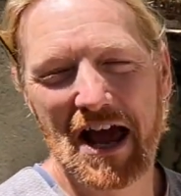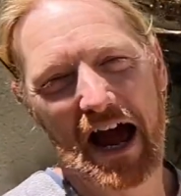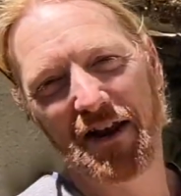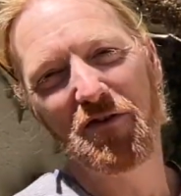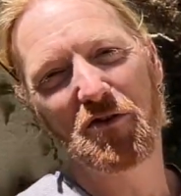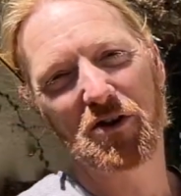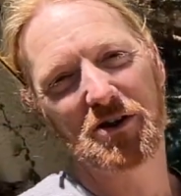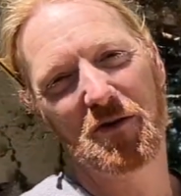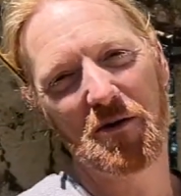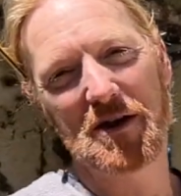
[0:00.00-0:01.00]
And if you've got
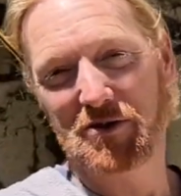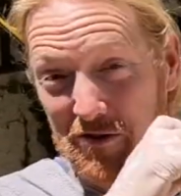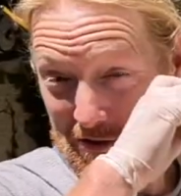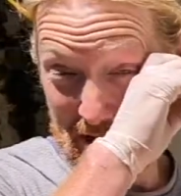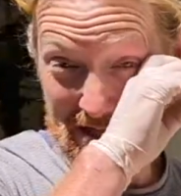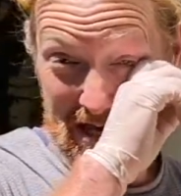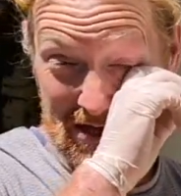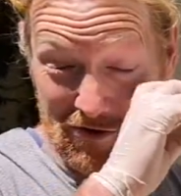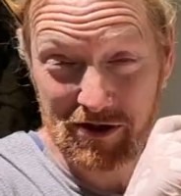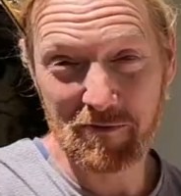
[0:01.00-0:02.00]
some comments or some
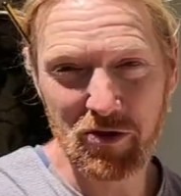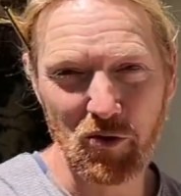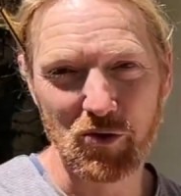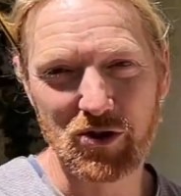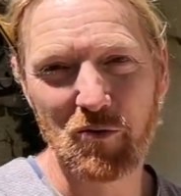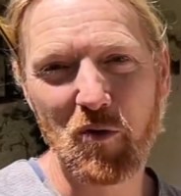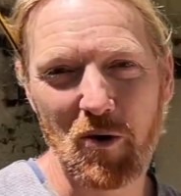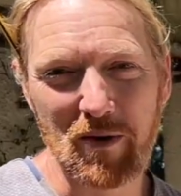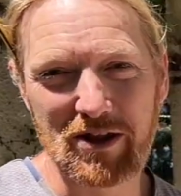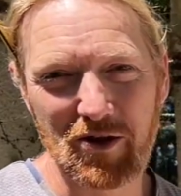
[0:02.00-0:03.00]
ideas or some thoughts on
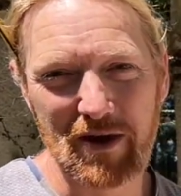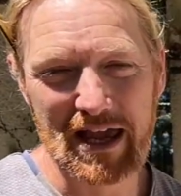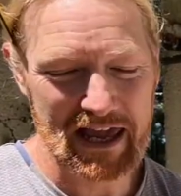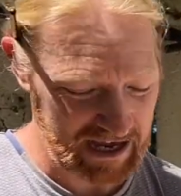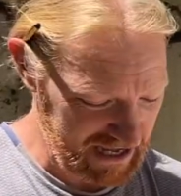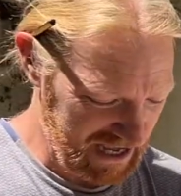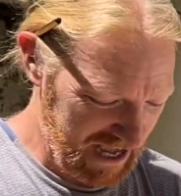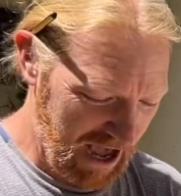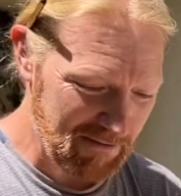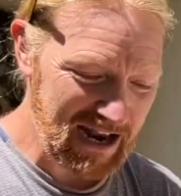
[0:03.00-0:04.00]
what we're doing here,
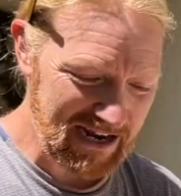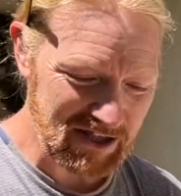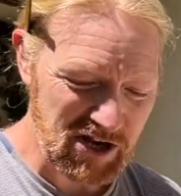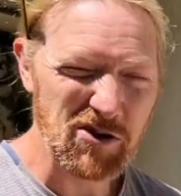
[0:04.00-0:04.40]
um, let us know.